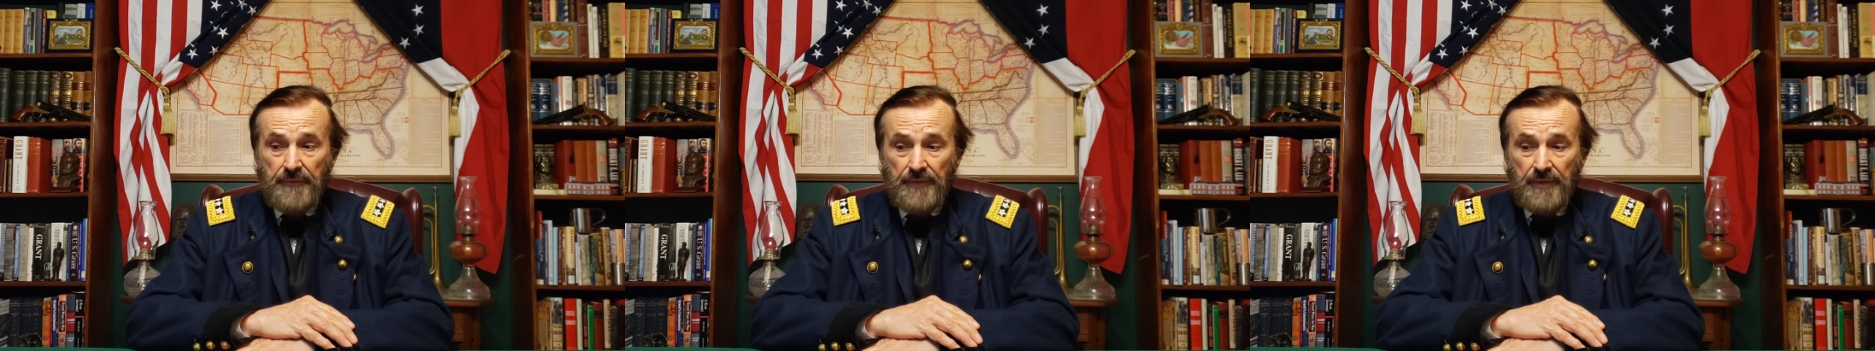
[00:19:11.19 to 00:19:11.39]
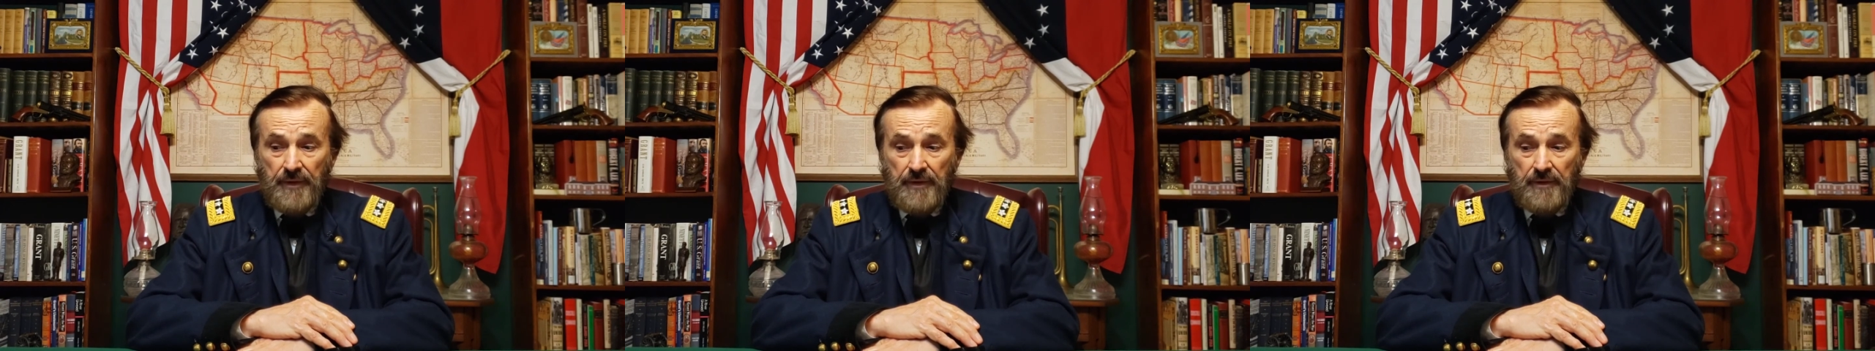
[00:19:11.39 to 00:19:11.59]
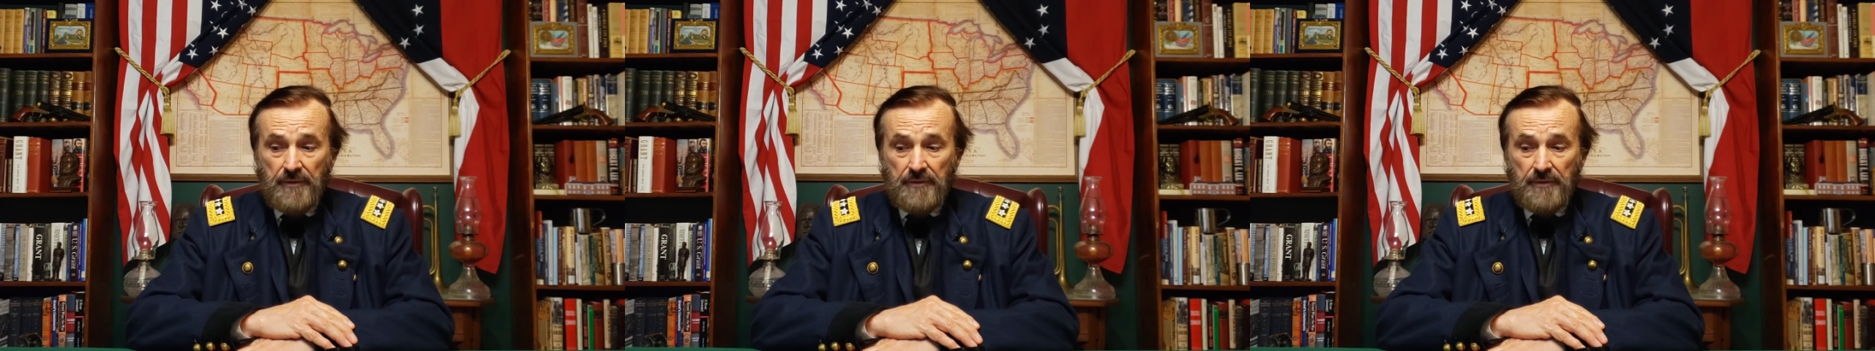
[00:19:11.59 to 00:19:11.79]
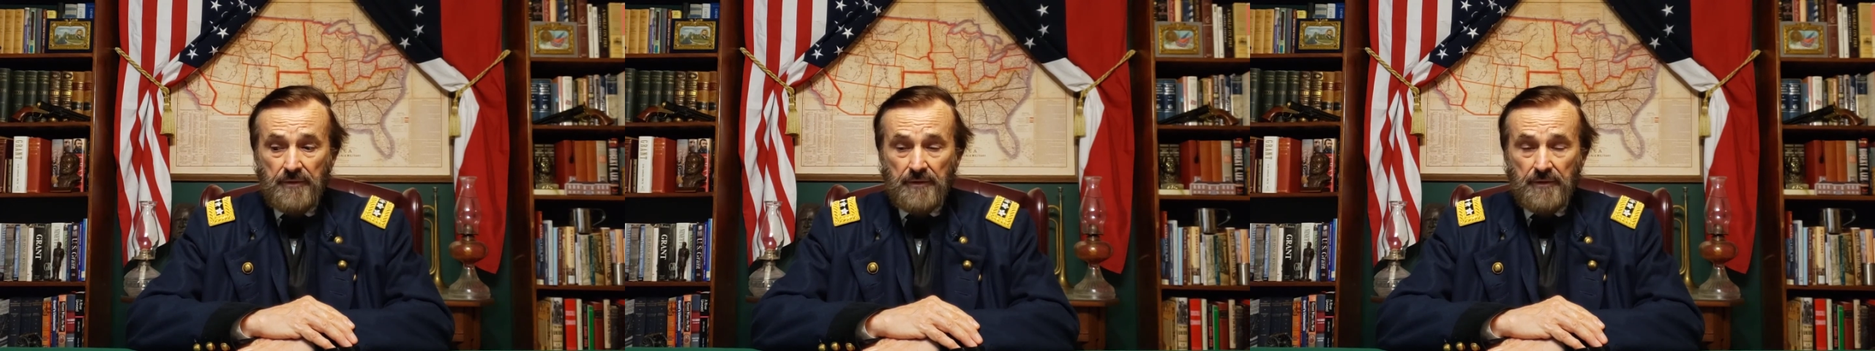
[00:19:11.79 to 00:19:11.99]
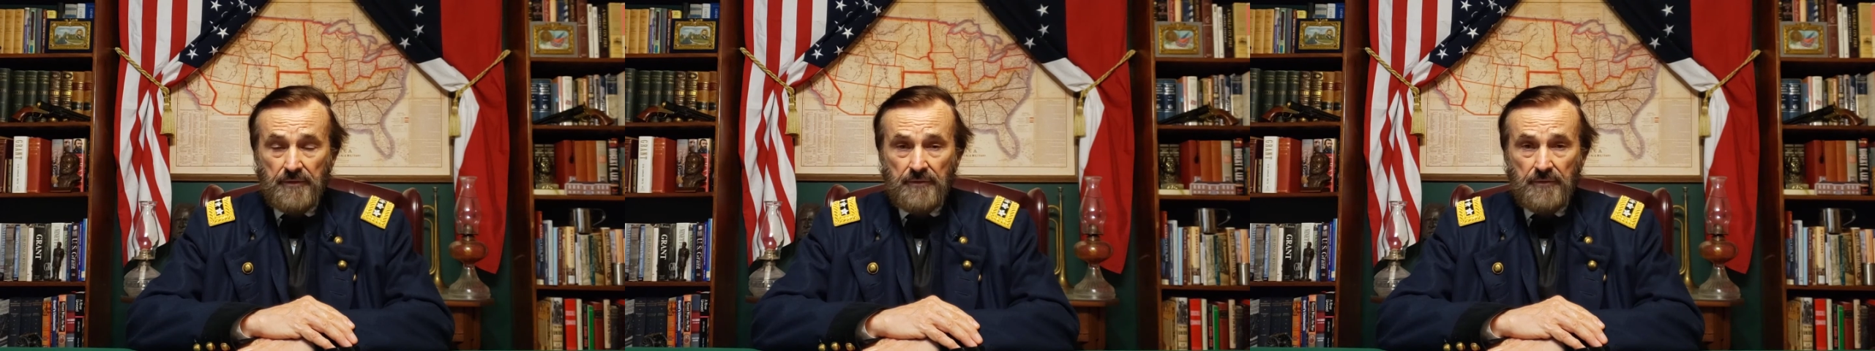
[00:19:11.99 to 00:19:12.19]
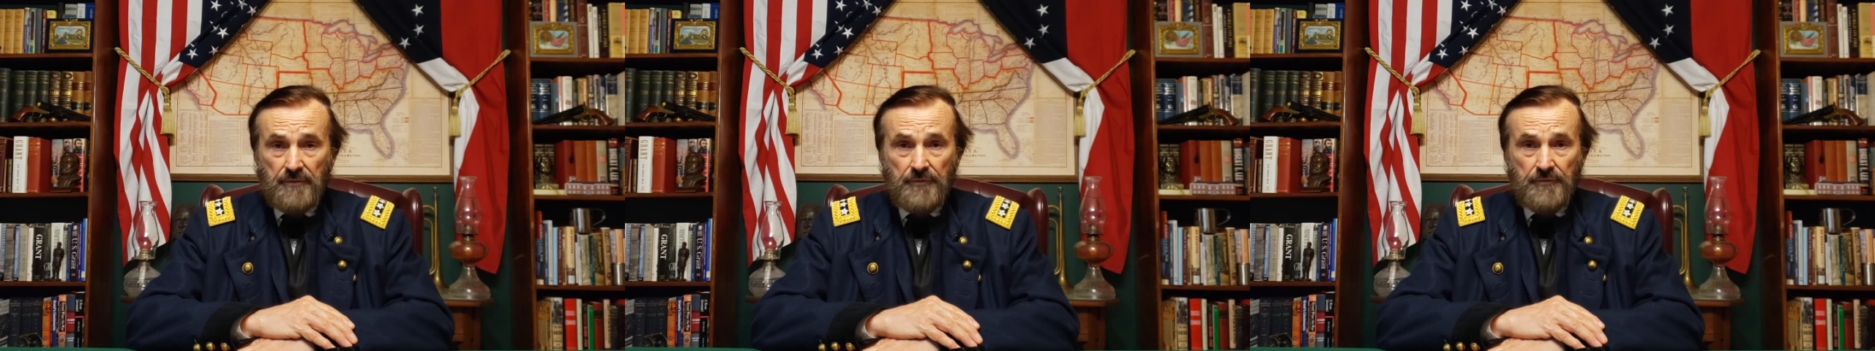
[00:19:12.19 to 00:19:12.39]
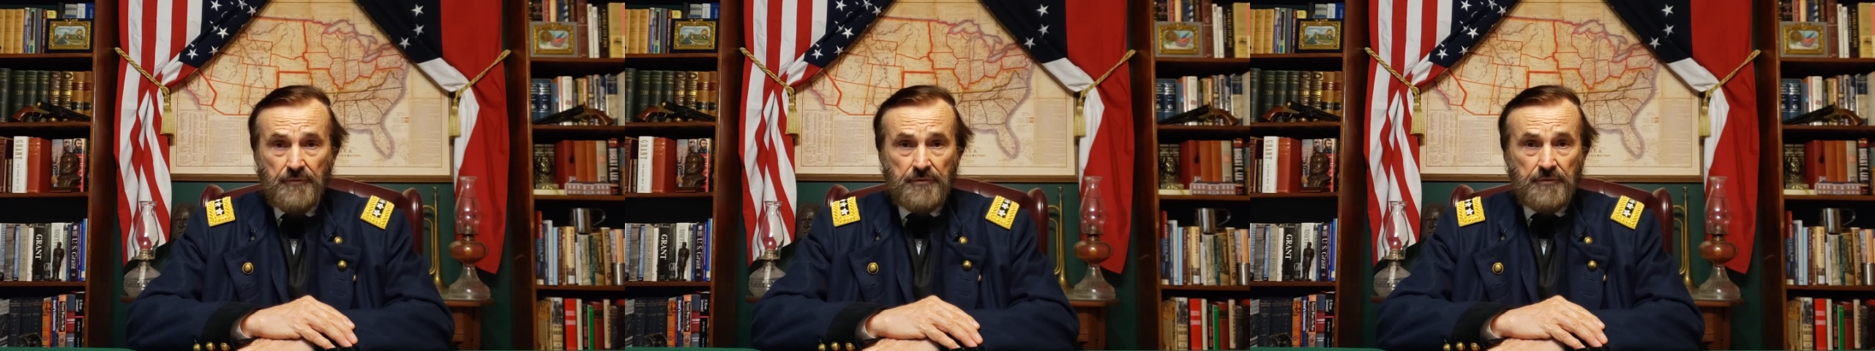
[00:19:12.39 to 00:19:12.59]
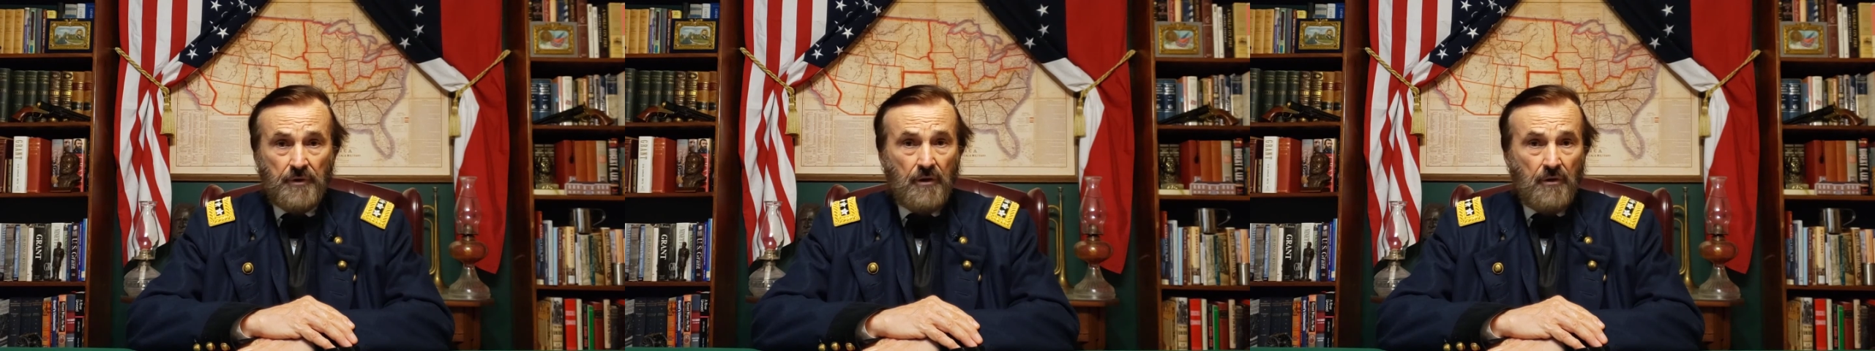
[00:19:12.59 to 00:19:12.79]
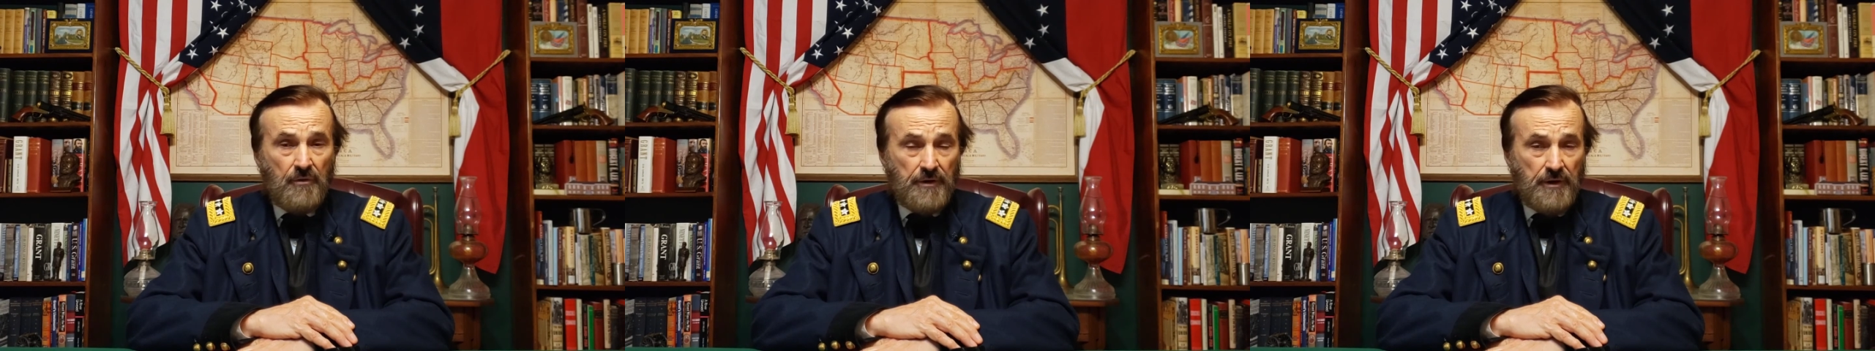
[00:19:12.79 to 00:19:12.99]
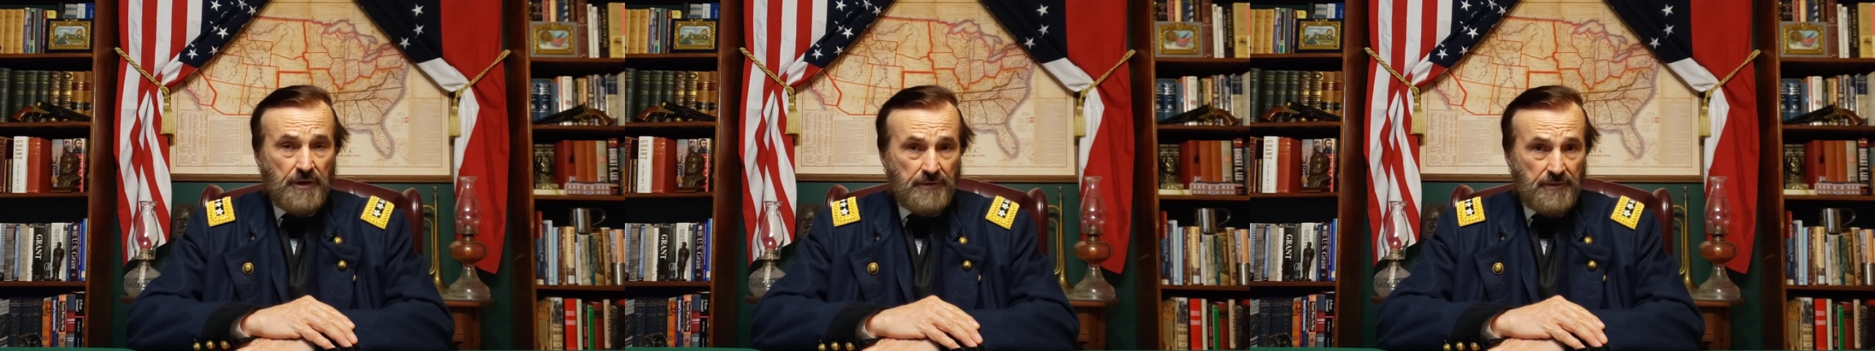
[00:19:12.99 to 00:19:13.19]
and
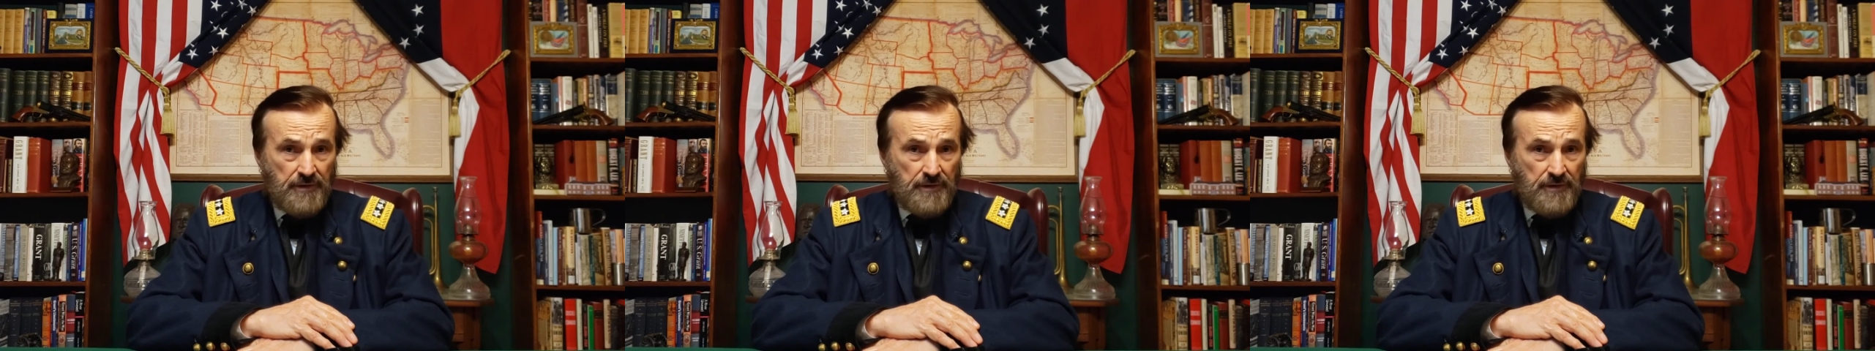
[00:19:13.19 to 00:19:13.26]
sought and